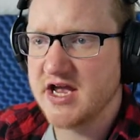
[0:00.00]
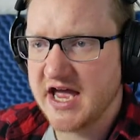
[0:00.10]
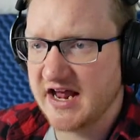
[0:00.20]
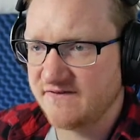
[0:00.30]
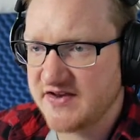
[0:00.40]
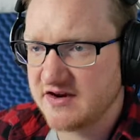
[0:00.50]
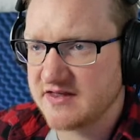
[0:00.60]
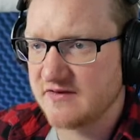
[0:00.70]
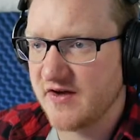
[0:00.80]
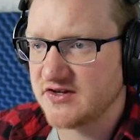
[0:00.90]
and I fear that
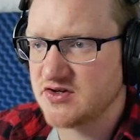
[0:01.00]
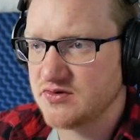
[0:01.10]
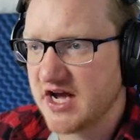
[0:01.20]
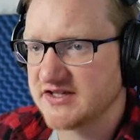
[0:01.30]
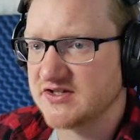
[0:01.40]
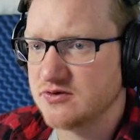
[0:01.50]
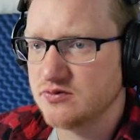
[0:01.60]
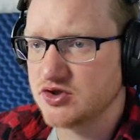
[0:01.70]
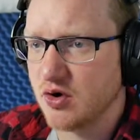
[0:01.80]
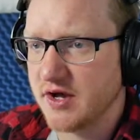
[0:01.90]
if I do not soon
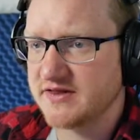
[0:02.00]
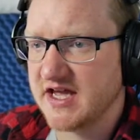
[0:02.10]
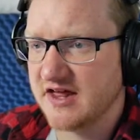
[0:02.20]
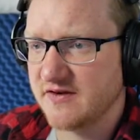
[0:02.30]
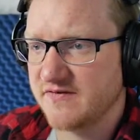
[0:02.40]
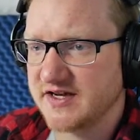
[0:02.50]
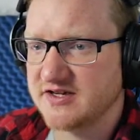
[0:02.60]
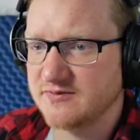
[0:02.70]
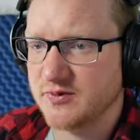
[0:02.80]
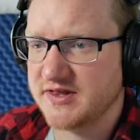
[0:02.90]
join the other
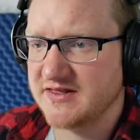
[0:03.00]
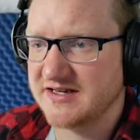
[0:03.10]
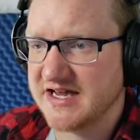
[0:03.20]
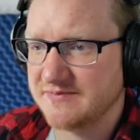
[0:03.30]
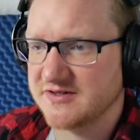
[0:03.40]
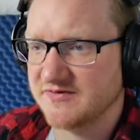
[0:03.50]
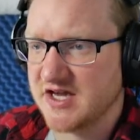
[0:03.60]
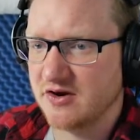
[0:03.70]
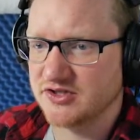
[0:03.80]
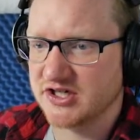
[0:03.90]
victims within the depths of the
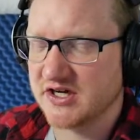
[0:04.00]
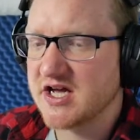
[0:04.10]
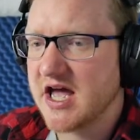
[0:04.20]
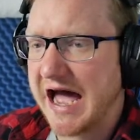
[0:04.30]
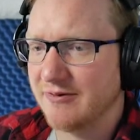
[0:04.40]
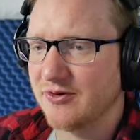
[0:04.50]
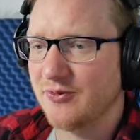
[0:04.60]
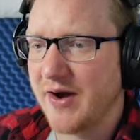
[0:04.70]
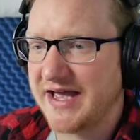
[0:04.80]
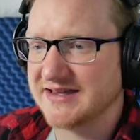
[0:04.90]
ocean, I will
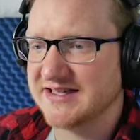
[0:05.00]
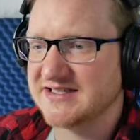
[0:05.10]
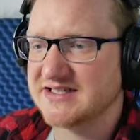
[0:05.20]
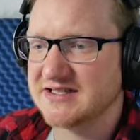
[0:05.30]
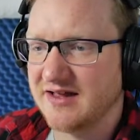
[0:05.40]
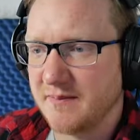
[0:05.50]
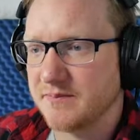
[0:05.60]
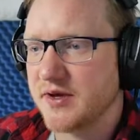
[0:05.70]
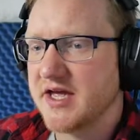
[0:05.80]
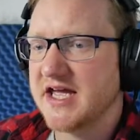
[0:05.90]
quietly slump
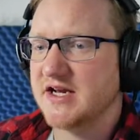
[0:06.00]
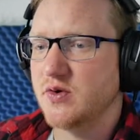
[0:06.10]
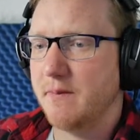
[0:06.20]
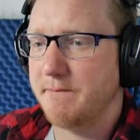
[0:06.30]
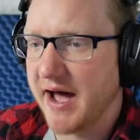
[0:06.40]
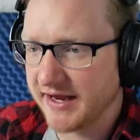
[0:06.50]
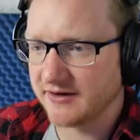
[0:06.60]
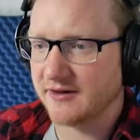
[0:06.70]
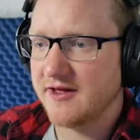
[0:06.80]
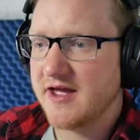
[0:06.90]
into a
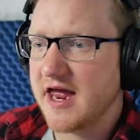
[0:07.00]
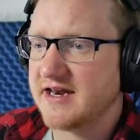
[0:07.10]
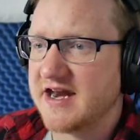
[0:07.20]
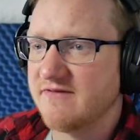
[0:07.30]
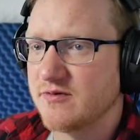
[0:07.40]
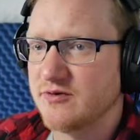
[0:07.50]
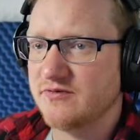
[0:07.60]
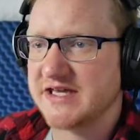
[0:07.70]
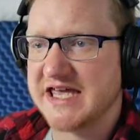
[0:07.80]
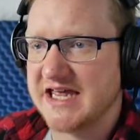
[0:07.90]
puddle and never move
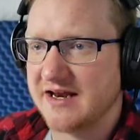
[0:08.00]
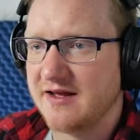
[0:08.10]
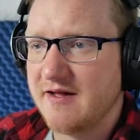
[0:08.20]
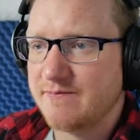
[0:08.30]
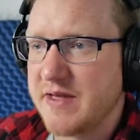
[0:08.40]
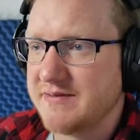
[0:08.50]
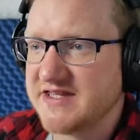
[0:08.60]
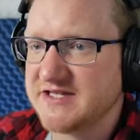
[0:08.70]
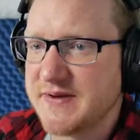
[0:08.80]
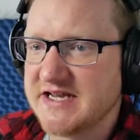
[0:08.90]
again. Maybe
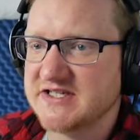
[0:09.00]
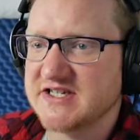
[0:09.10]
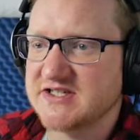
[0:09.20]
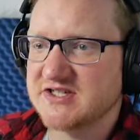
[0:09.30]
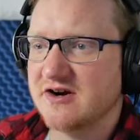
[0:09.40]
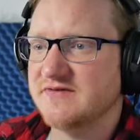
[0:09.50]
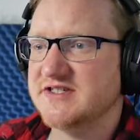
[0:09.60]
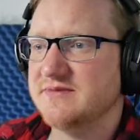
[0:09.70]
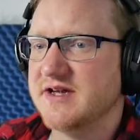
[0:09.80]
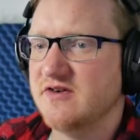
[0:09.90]
these pages can serve as
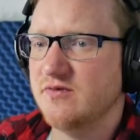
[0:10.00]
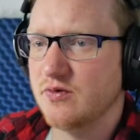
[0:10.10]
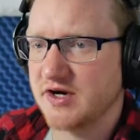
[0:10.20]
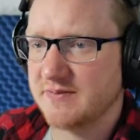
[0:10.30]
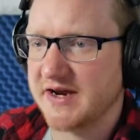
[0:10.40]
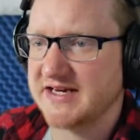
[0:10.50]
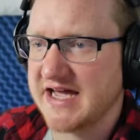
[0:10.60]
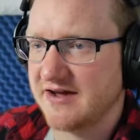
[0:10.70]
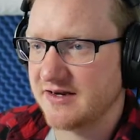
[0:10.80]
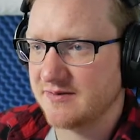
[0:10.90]
some kind of warning, but I
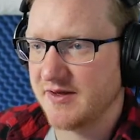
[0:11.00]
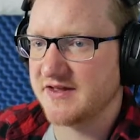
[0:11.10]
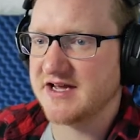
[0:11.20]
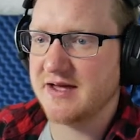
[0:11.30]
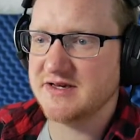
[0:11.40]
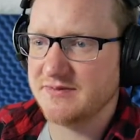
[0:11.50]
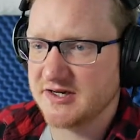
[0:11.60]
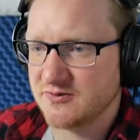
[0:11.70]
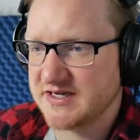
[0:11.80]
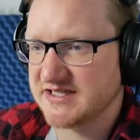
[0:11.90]
doubt it. By the time anybody
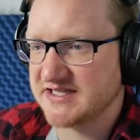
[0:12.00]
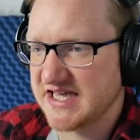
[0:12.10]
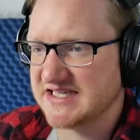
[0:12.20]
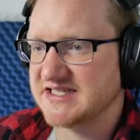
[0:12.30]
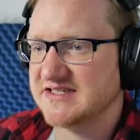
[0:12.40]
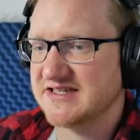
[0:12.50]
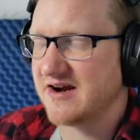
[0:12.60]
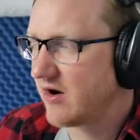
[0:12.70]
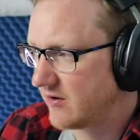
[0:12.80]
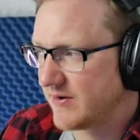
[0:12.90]
reads this,
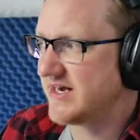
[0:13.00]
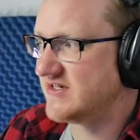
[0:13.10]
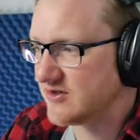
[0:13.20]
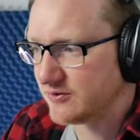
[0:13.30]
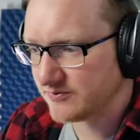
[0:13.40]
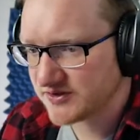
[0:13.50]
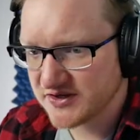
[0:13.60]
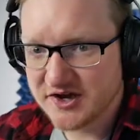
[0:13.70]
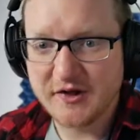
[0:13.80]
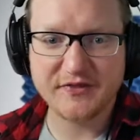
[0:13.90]
they're already doomed.
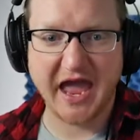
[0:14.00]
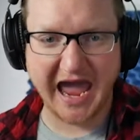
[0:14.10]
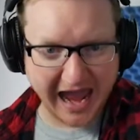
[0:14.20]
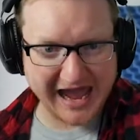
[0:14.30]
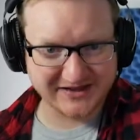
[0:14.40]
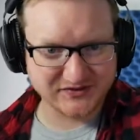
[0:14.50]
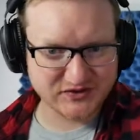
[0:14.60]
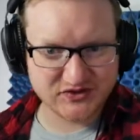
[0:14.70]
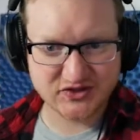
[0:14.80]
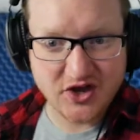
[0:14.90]
The
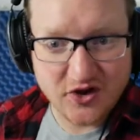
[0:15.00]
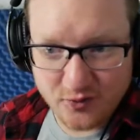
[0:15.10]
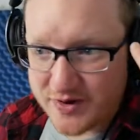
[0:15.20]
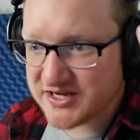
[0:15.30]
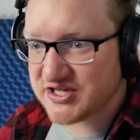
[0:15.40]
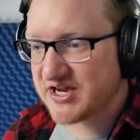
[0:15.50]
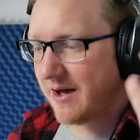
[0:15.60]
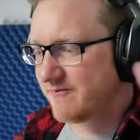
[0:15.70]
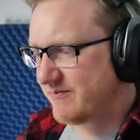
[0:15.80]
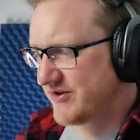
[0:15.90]
hands reaching
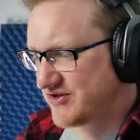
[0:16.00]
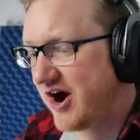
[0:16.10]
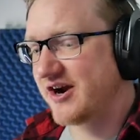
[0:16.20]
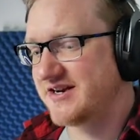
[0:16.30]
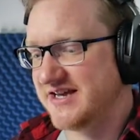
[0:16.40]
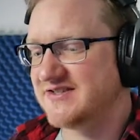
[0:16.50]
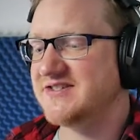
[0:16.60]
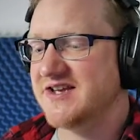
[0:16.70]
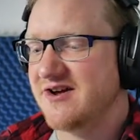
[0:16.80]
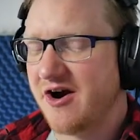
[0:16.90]
up from the darkness
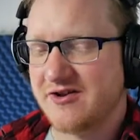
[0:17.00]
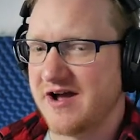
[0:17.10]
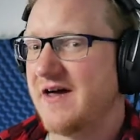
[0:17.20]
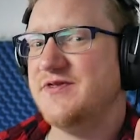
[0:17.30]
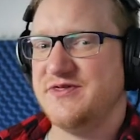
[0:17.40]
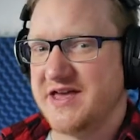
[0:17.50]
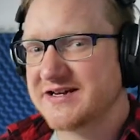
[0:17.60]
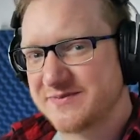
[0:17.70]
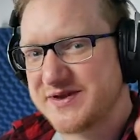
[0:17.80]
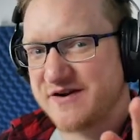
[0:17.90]
are not the thing
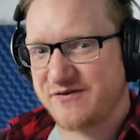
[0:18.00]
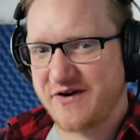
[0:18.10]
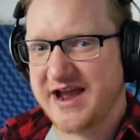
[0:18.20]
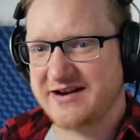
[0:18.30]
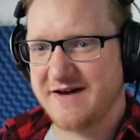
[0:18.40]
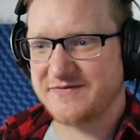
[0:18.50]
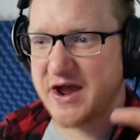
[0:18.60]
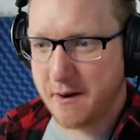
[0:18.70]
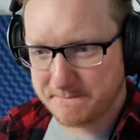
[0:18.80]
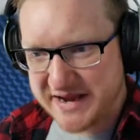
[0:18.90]
to be afraid of. They
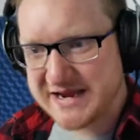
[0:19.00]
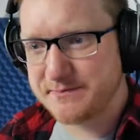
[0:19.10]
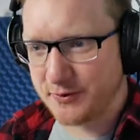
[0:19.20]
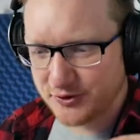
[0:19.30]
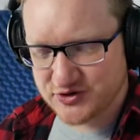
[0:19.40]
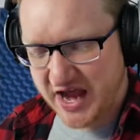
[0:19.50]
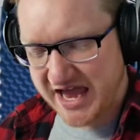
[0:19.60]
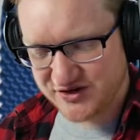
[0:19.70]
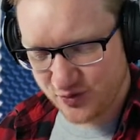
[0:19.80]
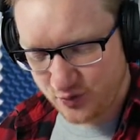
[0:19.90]
are people
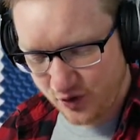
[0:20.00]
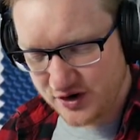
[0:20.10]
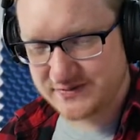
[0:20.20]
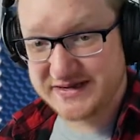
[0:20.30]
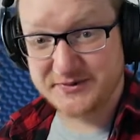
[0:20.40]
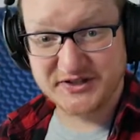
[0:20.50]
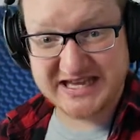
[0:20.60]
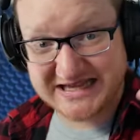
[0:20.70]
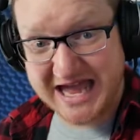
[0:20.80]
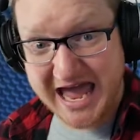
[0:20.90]
trying to warn people to
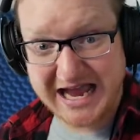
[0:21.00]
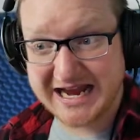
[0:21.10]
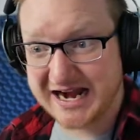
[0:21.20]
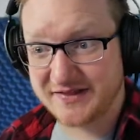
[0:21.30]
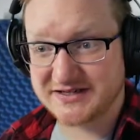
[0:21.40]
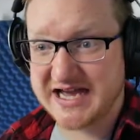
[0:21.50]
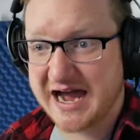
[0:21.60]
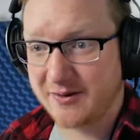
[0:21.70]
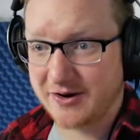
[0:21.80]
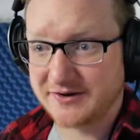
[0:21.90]
get the heck out of the
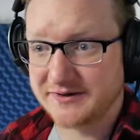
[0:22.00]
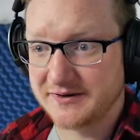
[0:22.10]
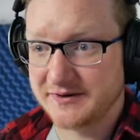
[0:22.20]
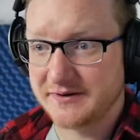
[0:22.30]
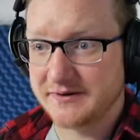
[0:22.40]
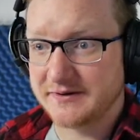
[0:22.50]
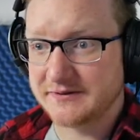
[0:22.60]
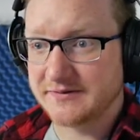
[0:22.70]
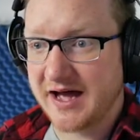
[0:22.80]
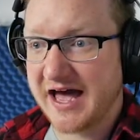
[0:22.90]
tower.
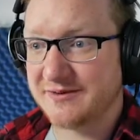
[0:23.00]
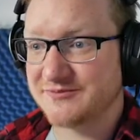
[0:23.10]
I am